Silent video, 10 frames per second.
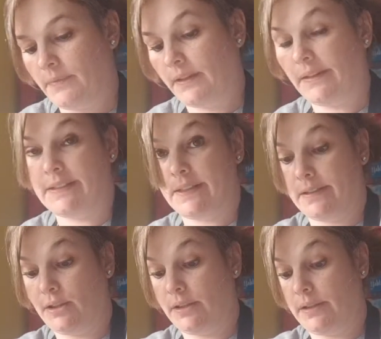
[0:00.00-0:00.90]
Like I said,
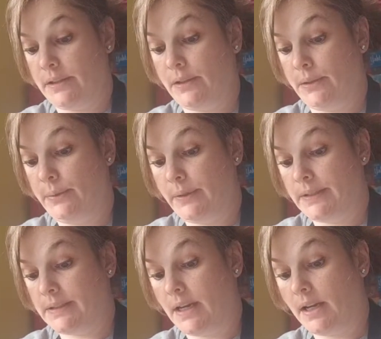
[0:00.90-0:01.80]

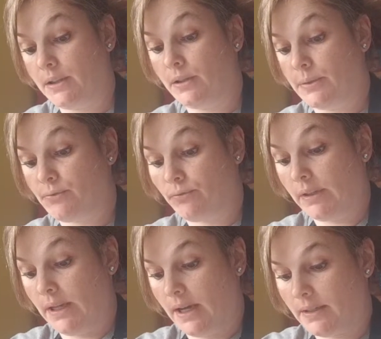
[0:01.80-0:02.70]
hot glue is
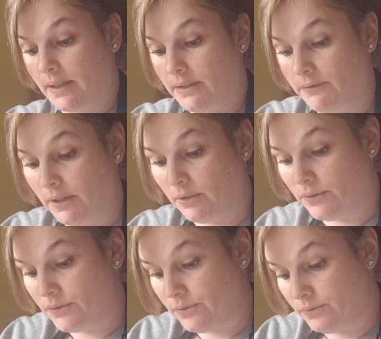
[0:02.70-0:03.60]
really hot on the
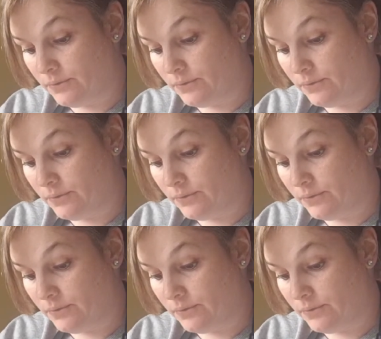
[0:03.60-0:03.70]
fingers.